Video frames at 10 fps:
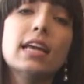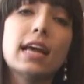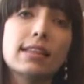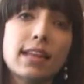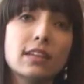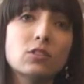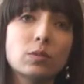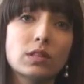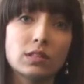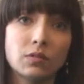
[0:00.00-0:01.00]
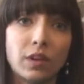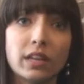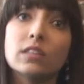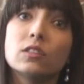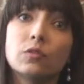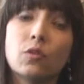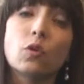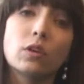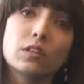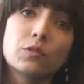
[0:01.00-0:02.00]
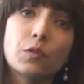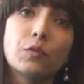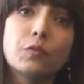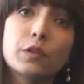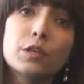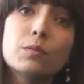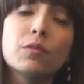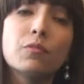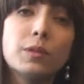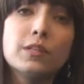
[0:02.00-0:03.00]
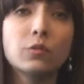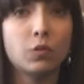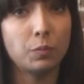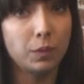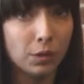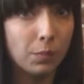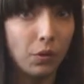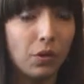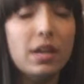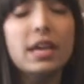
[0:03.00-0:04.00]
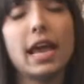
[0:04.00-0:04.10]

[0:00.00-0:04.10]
And that's what this fight is for. It's for freedom of peaceful people.